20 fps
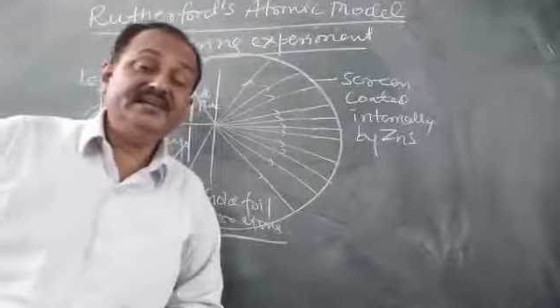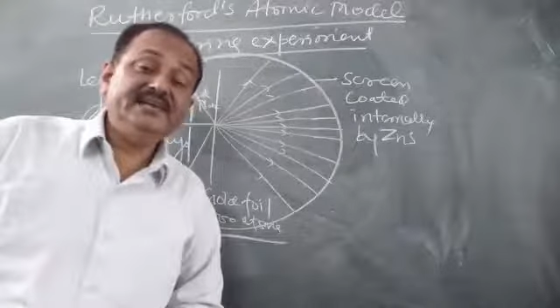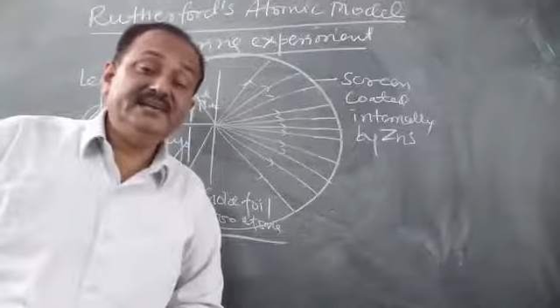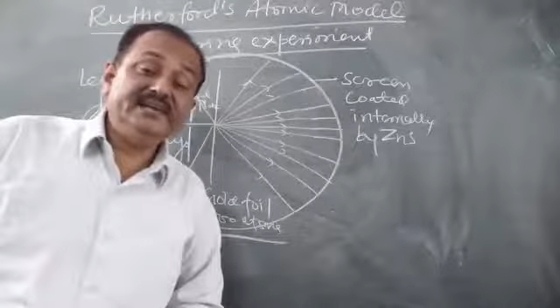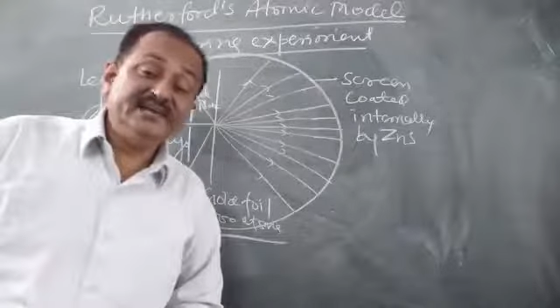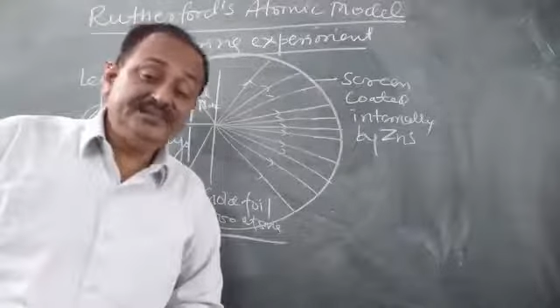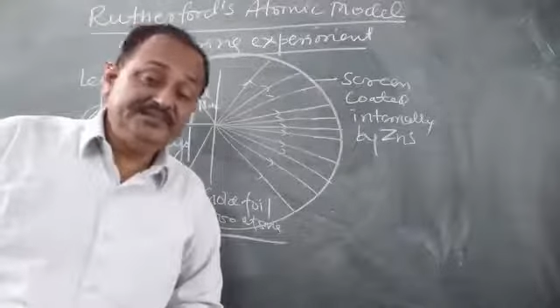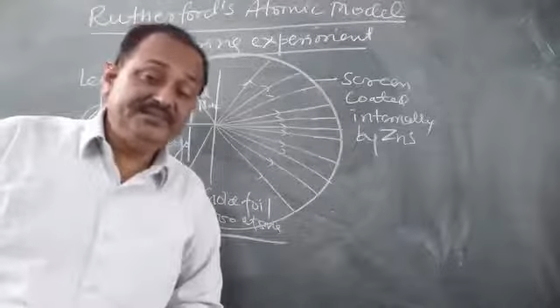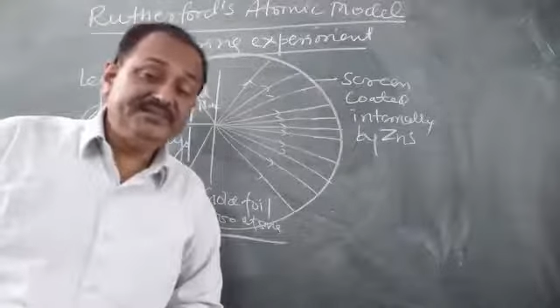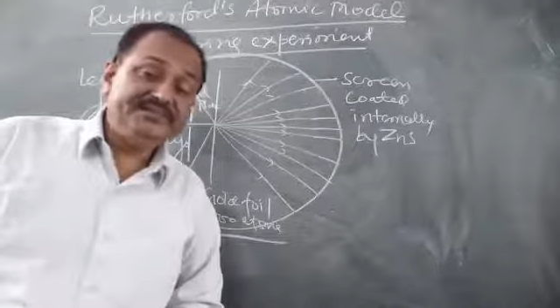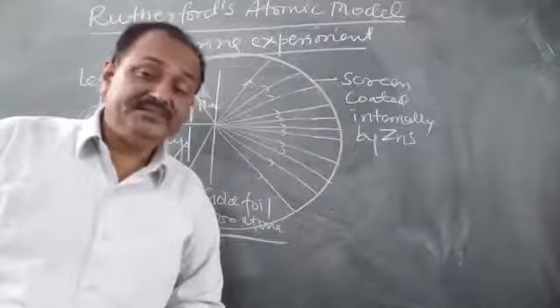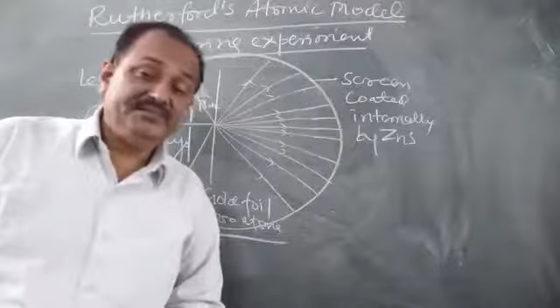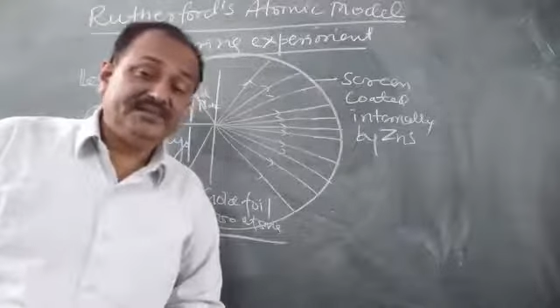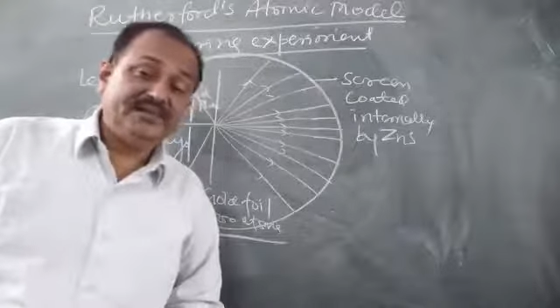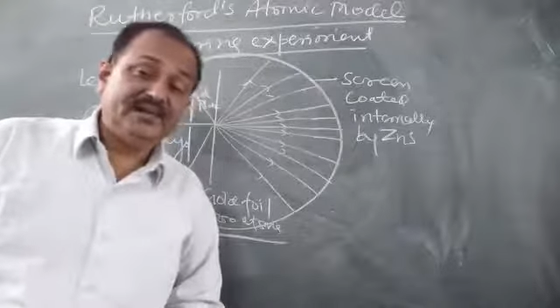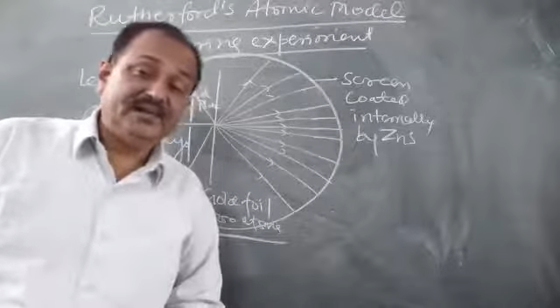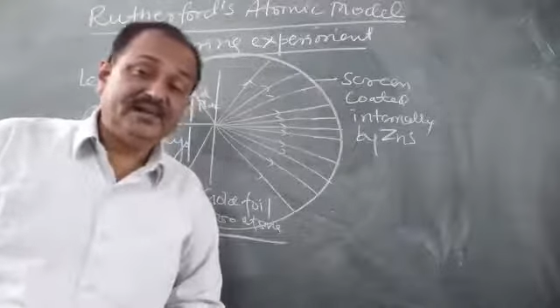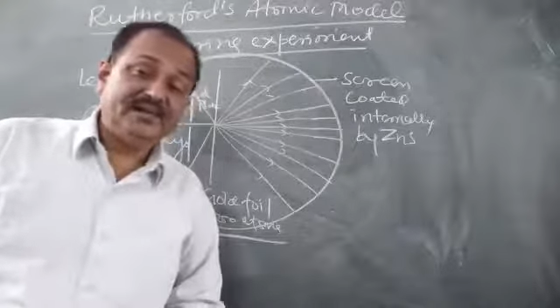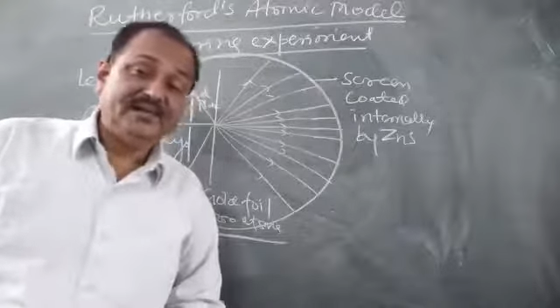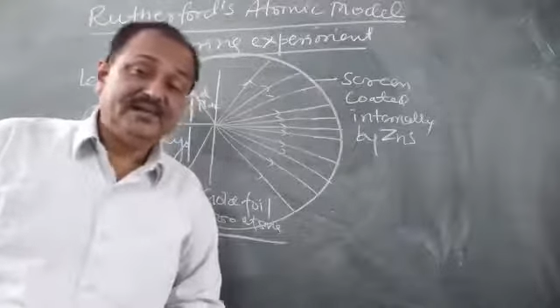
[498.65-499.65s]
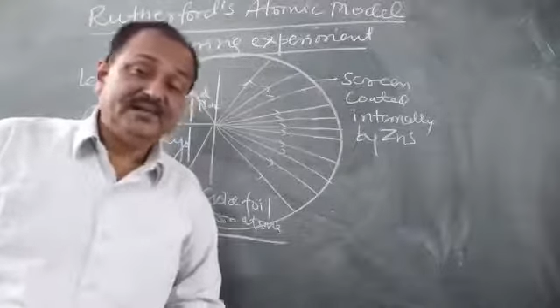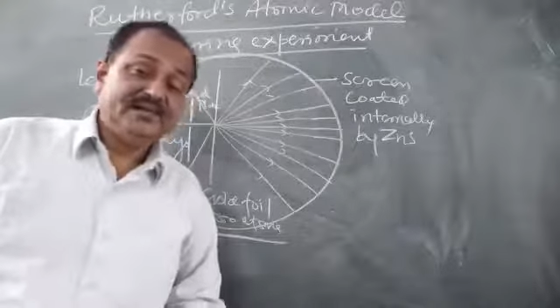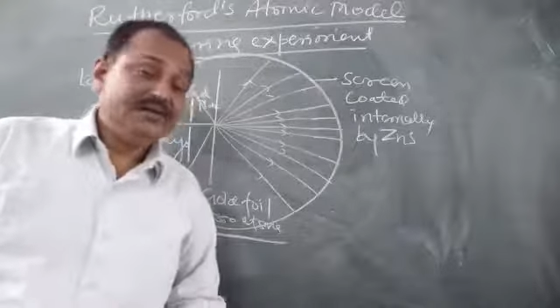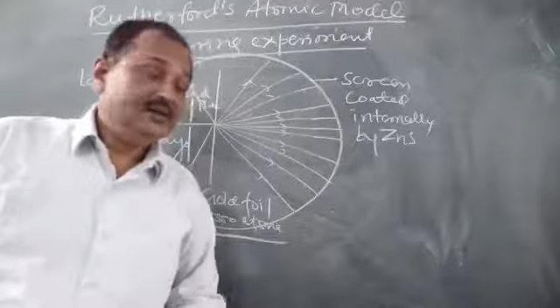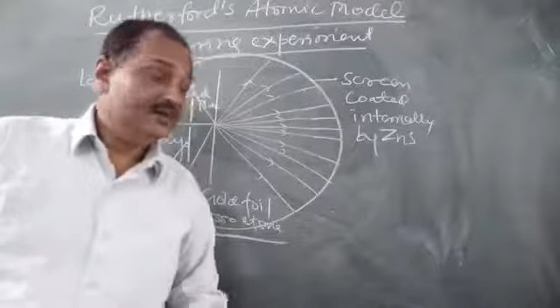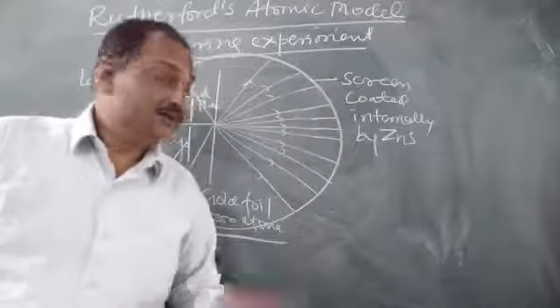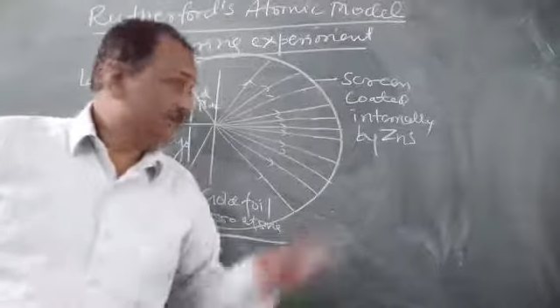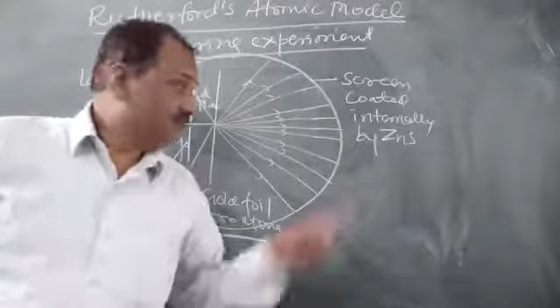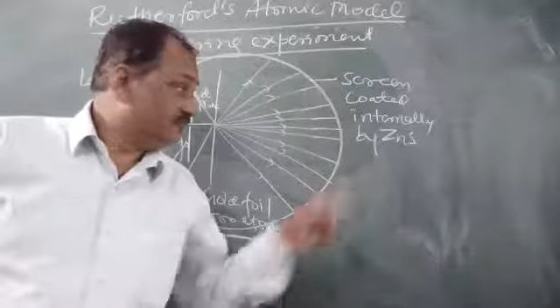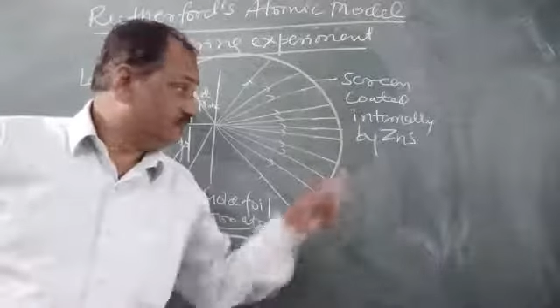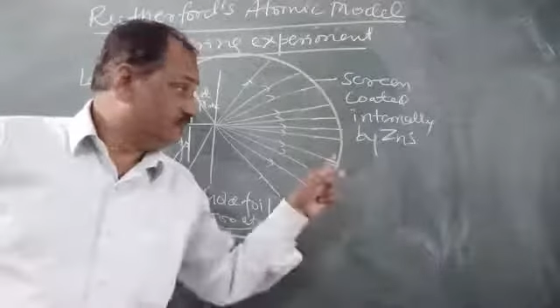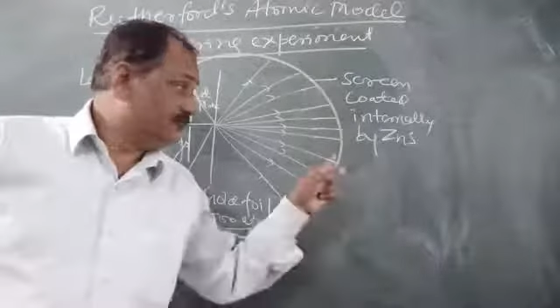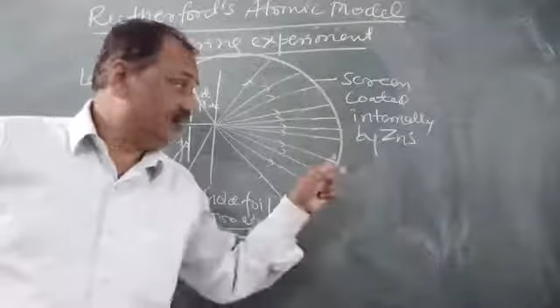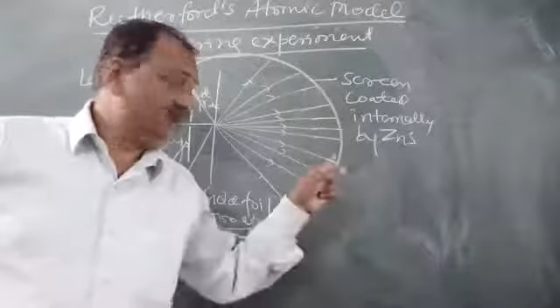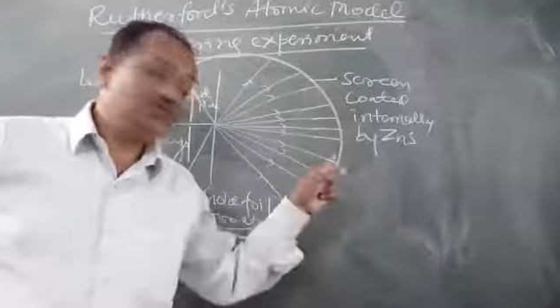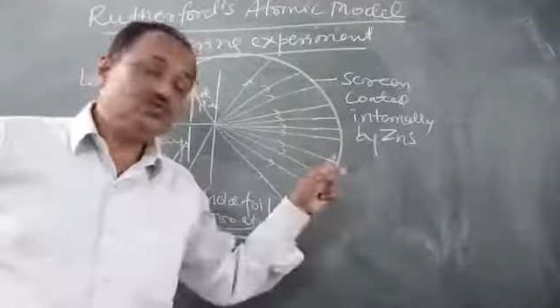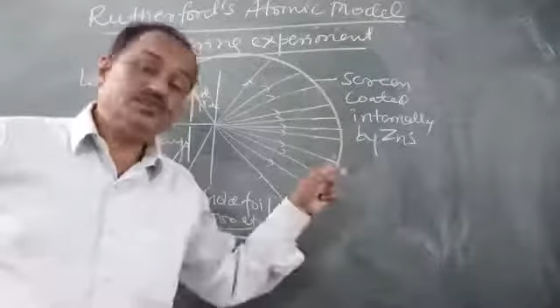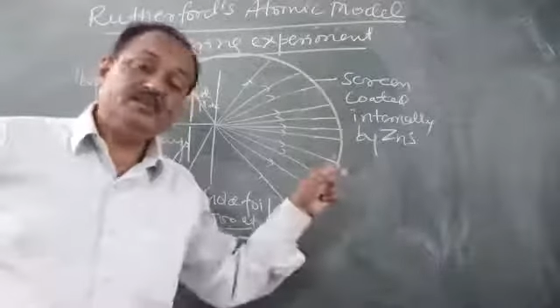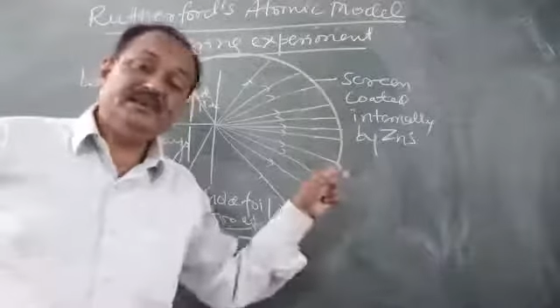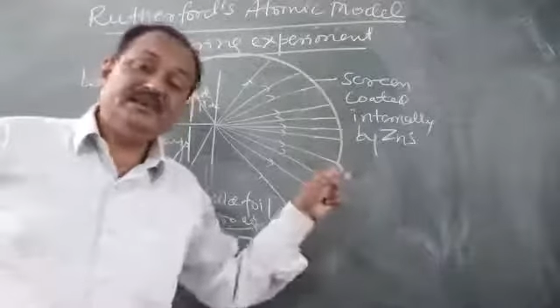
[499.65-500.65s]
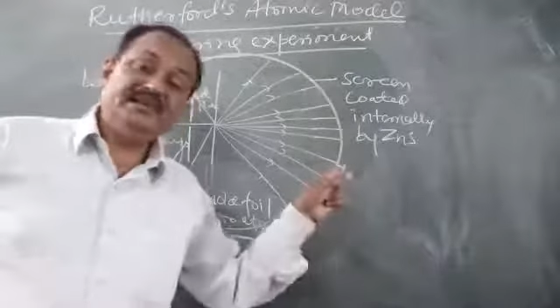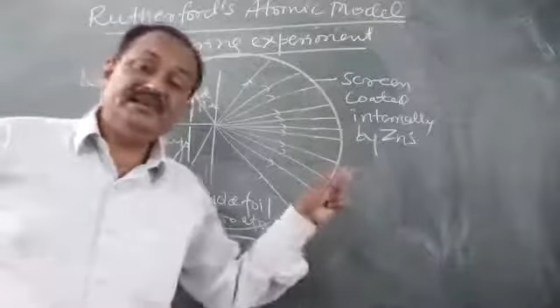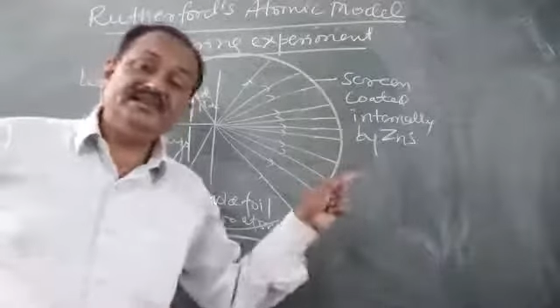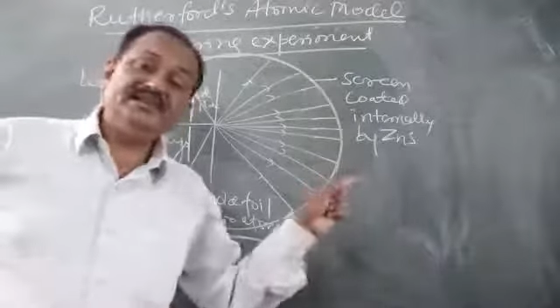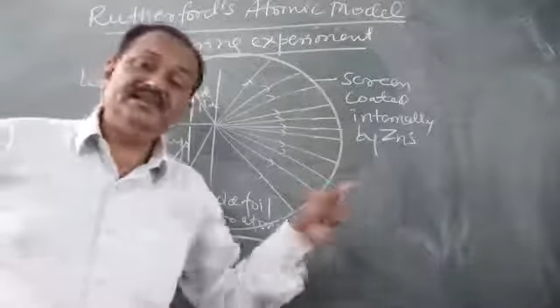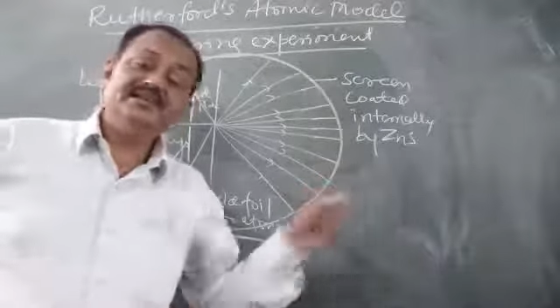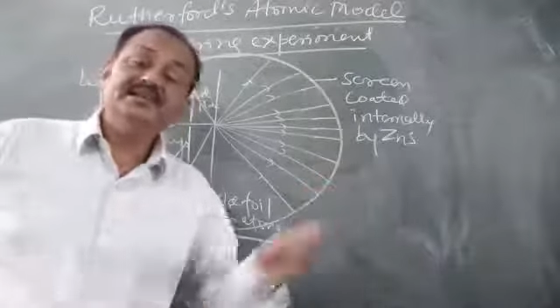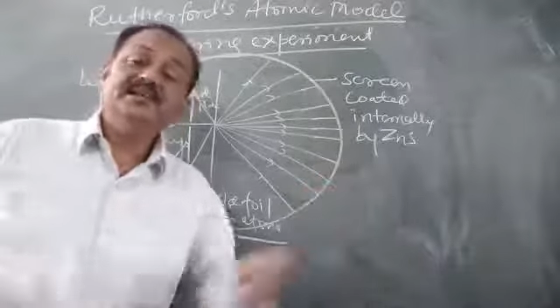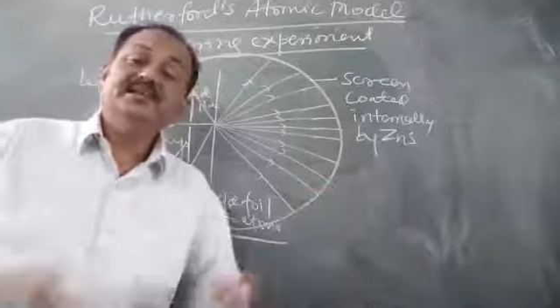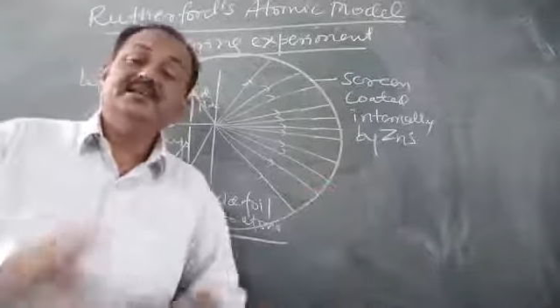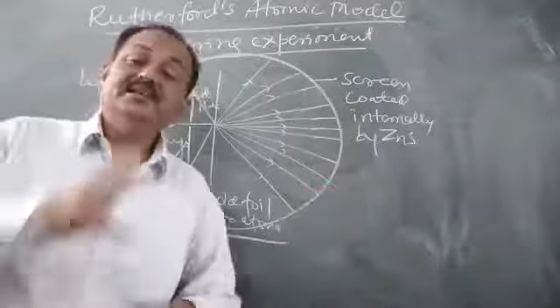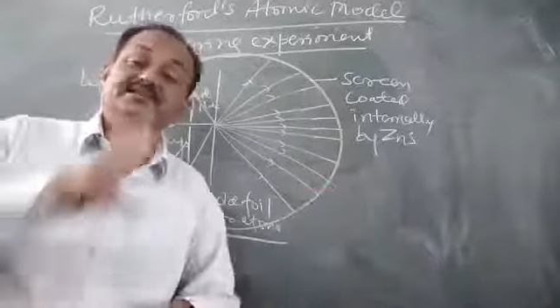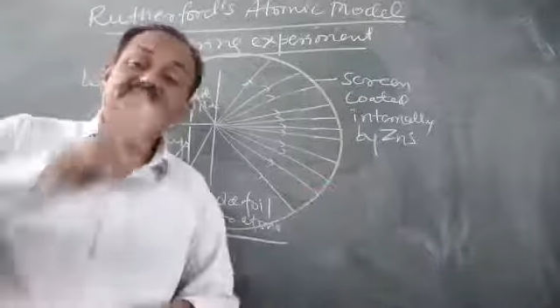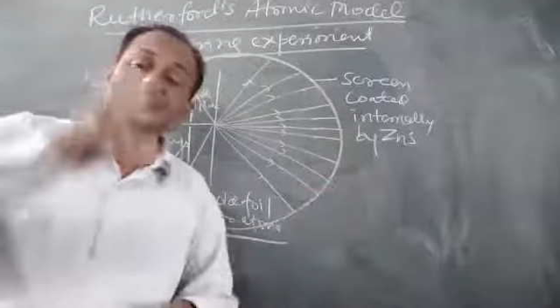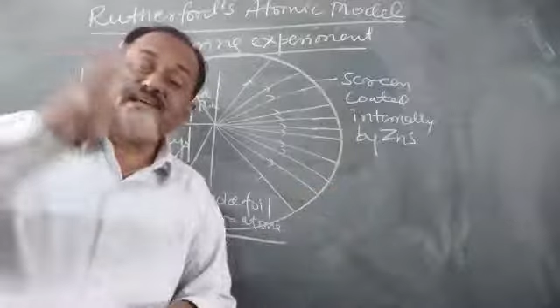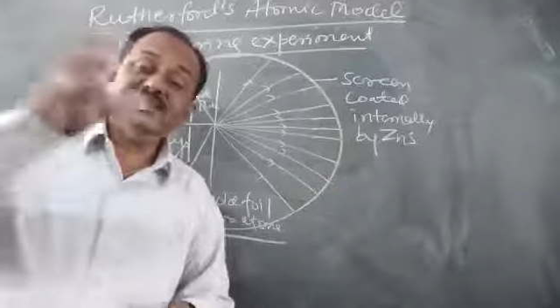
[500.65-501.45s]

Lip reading: invisible falls over it,